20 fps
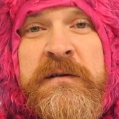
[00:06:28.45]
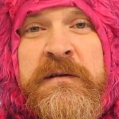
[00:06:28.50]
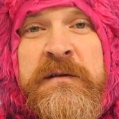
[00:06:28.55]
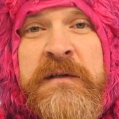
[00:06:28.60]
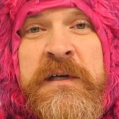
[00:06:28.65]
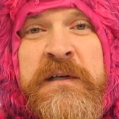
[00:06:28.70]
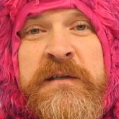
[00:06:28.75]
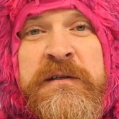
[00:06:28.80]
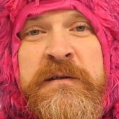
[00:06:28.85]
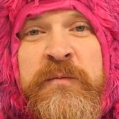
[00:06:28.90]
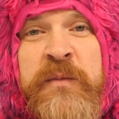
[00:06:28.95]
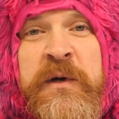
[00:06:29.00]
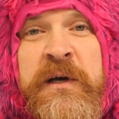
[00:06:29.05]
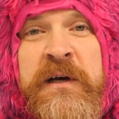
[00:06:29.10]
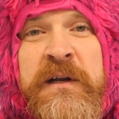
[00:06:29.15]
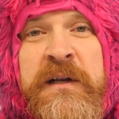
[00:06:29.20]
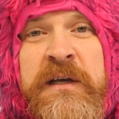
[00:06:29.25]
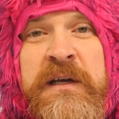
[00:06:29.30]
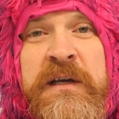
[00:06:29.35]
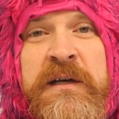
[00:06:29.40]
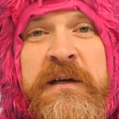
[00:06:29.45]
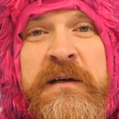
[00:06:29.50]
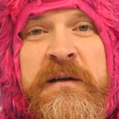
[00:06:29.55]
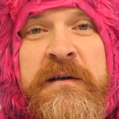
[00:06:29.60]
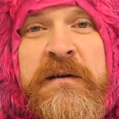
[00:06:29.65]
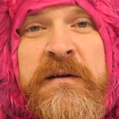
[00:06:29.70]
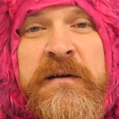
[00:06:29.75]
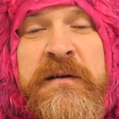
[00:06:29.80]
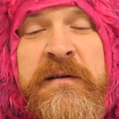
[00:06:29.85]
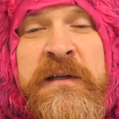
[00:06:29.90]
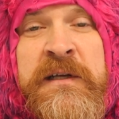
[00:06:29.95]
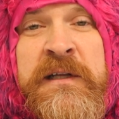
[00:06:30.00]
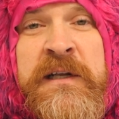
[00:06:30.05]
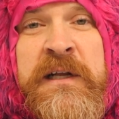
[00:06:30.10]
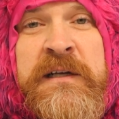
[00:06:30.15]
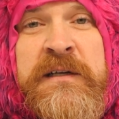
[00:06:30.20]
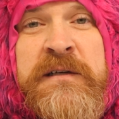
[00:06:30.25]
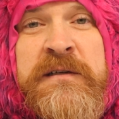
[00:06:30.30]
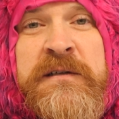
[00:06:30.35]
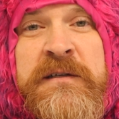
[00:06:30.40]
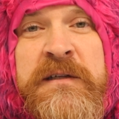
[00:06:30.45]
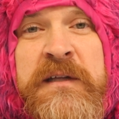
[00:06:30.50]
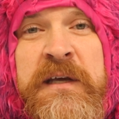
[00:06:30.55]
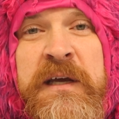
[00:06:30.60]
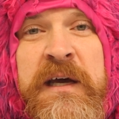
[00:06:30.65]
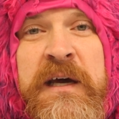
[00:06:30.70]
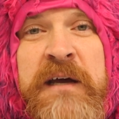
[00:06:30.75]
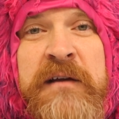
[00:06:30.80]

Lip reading: That's about it. And then I just stay